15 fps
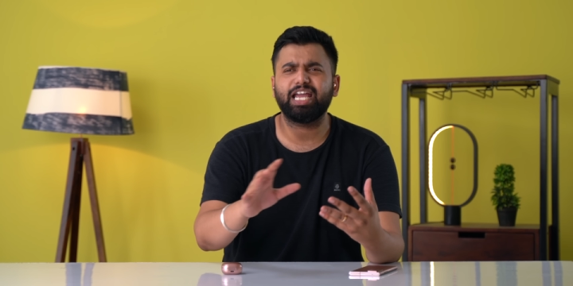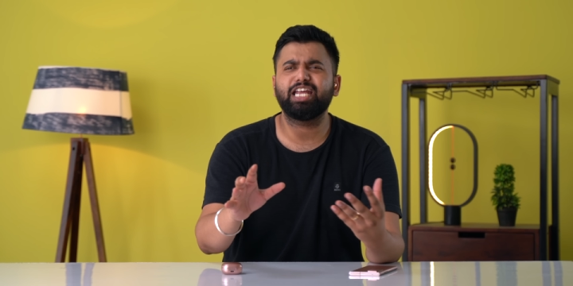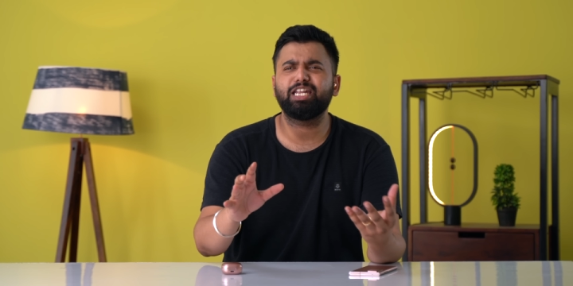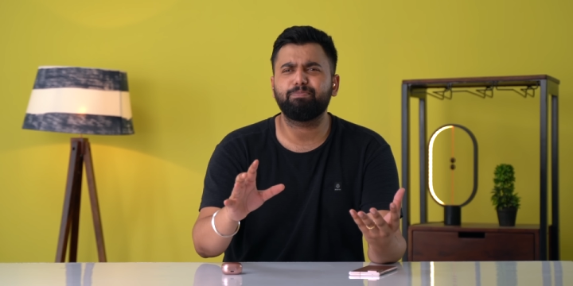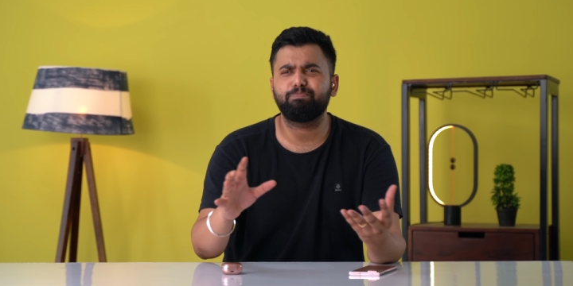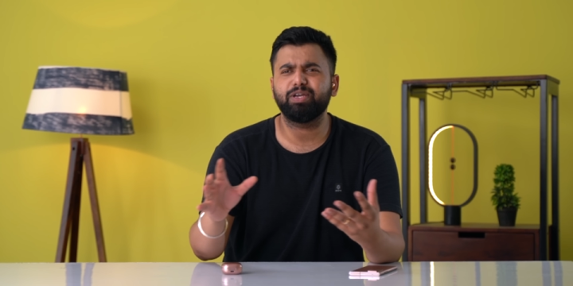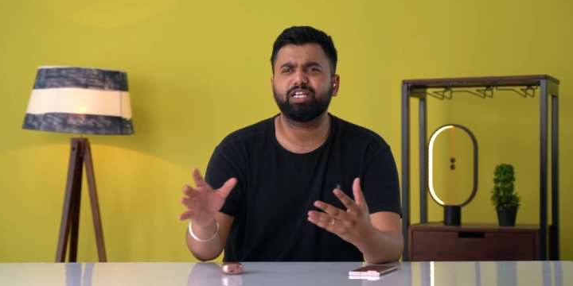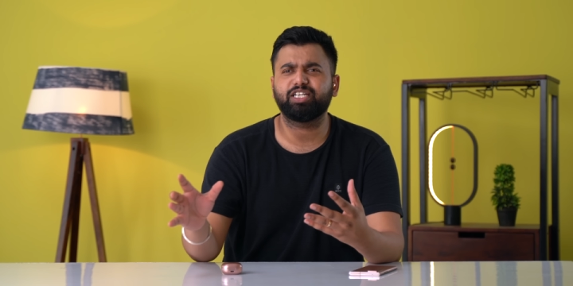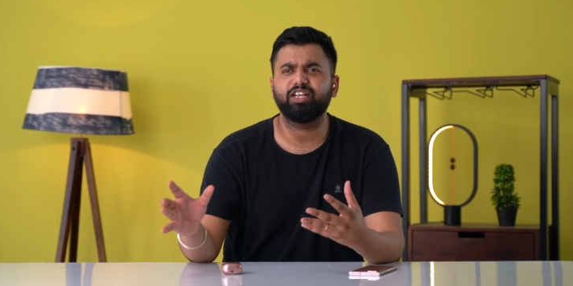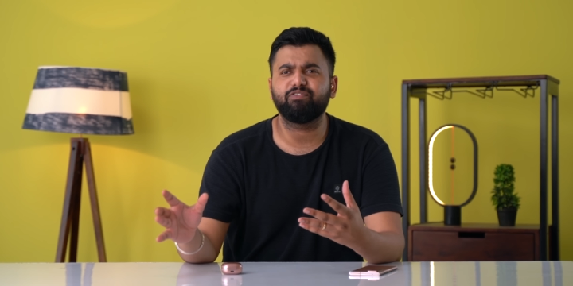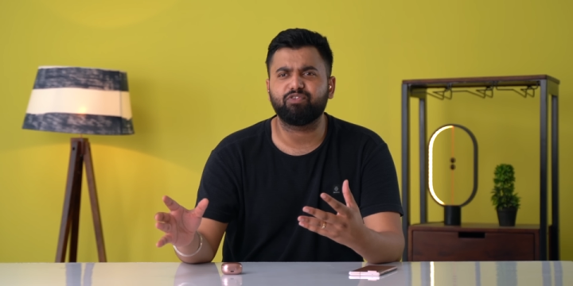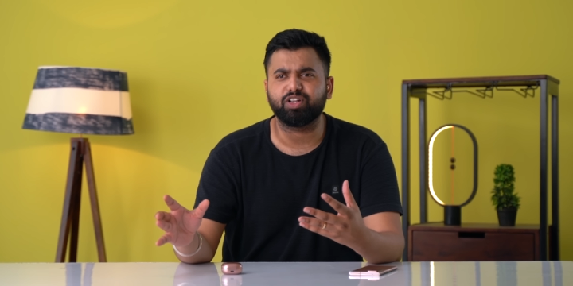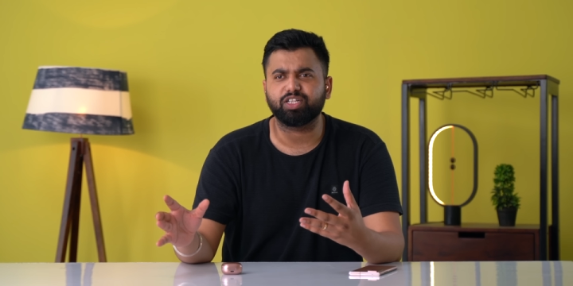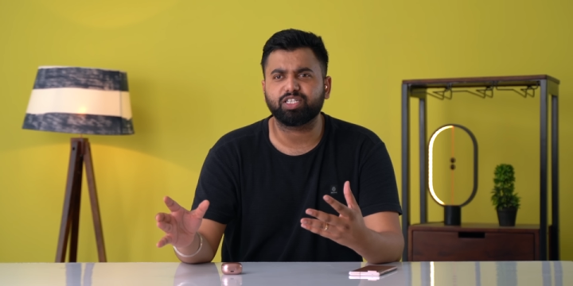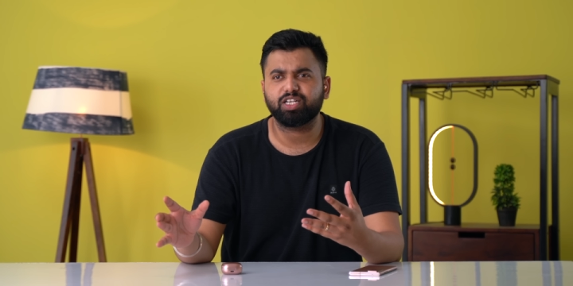any big
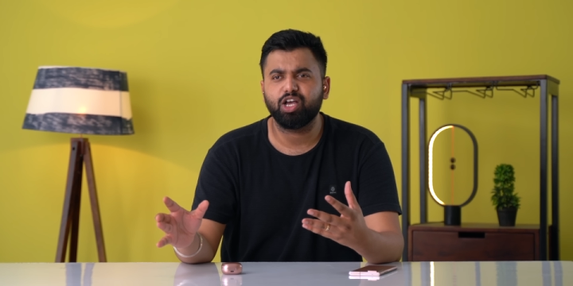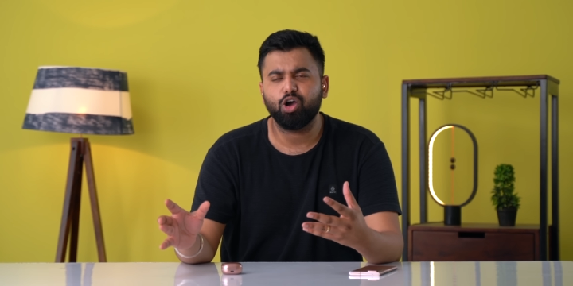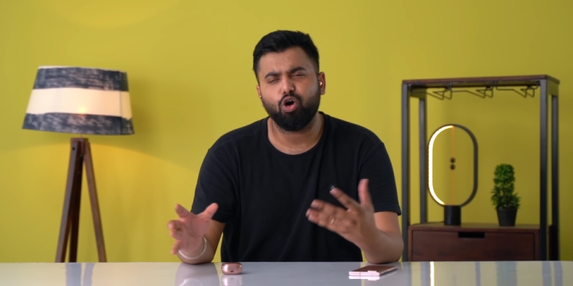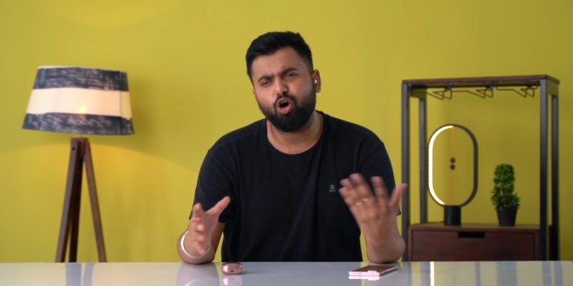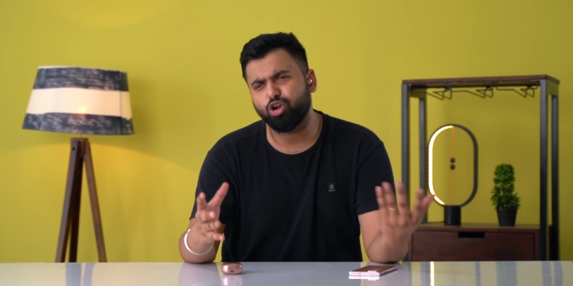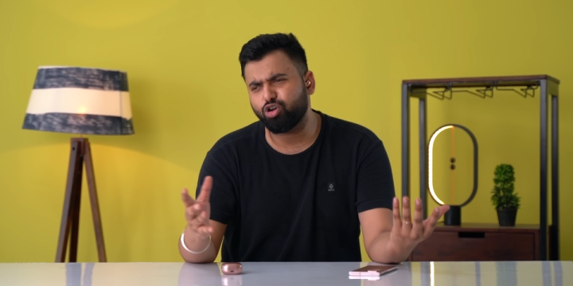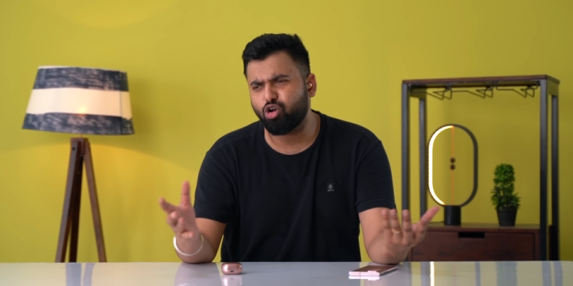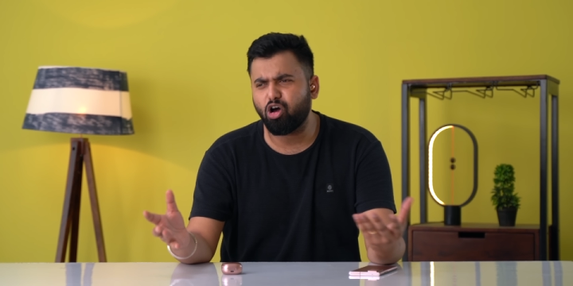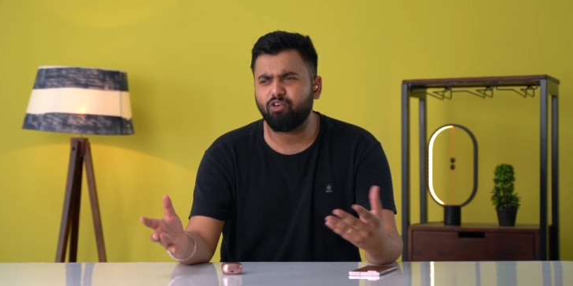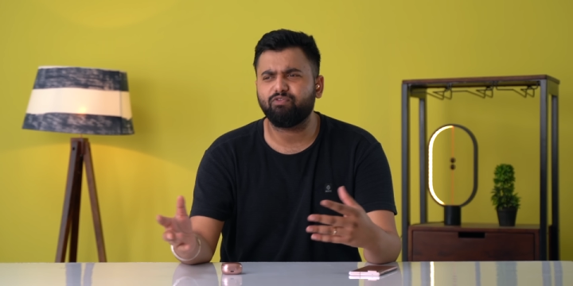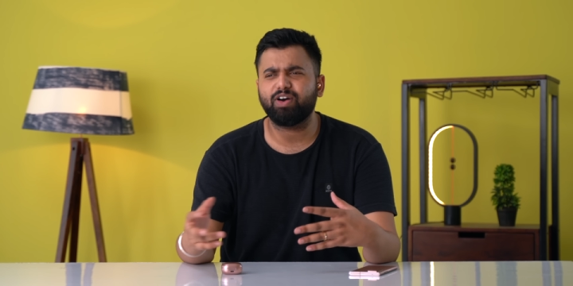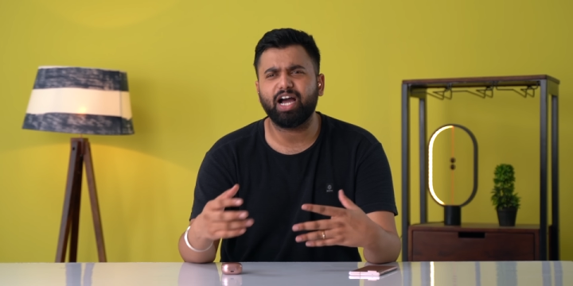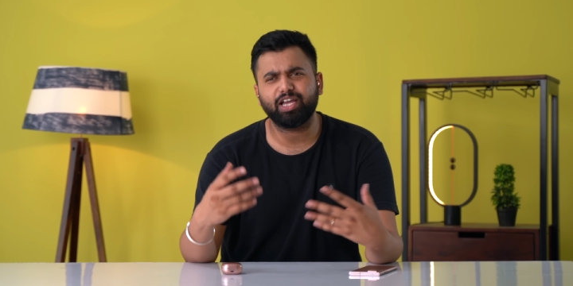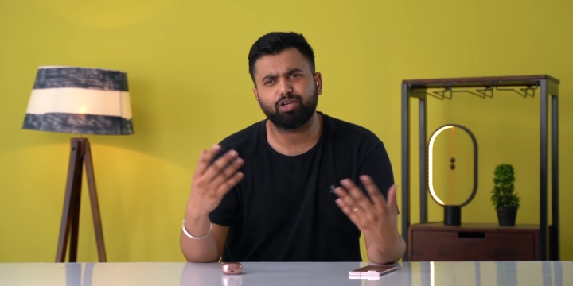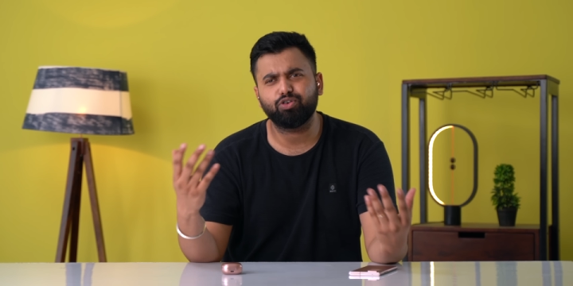difference. On or off,
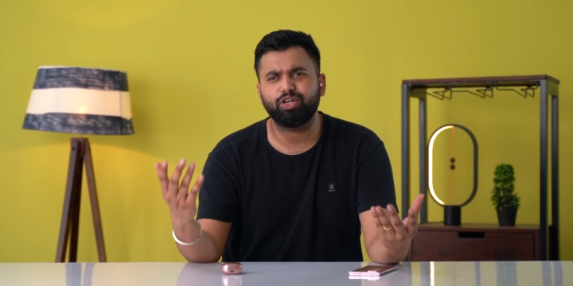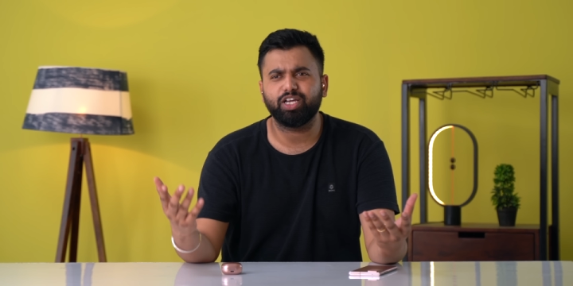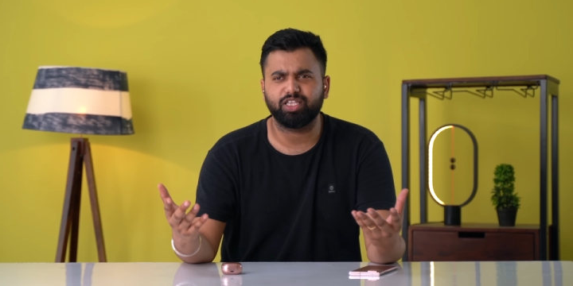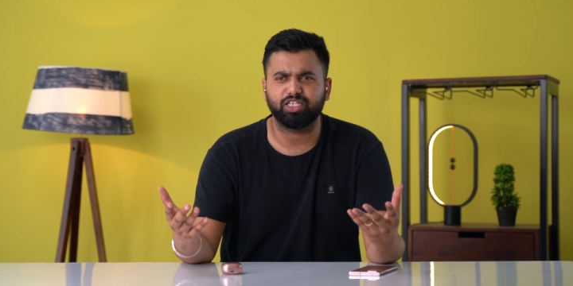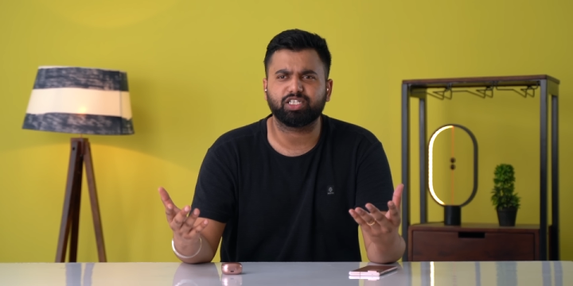I could hear the